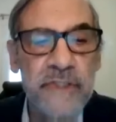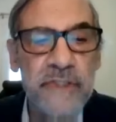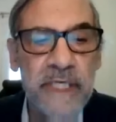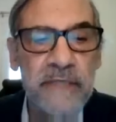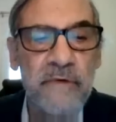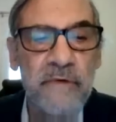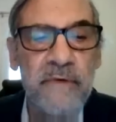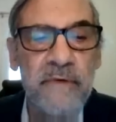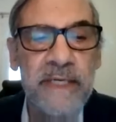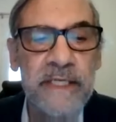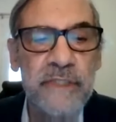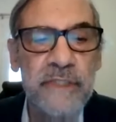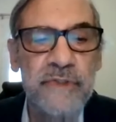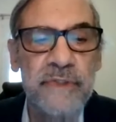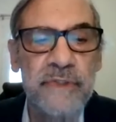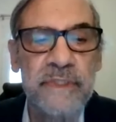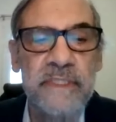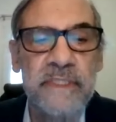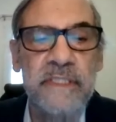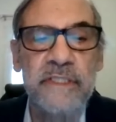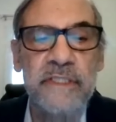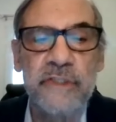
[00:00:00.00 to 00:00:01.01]

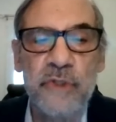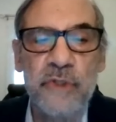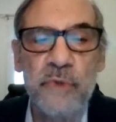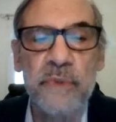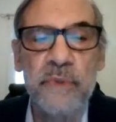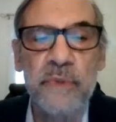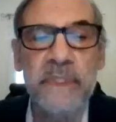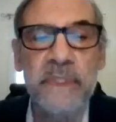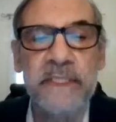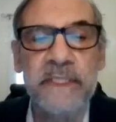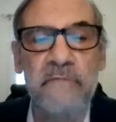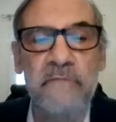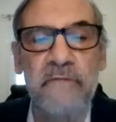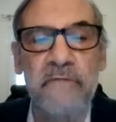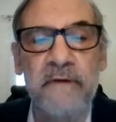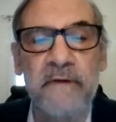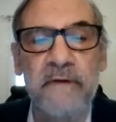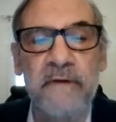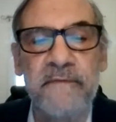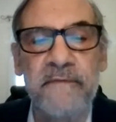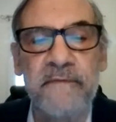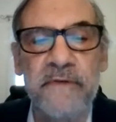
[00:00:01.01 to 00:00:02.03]
generations stewarded the
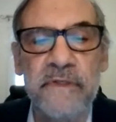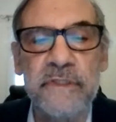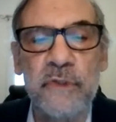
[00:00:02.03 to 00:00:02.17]
rivers,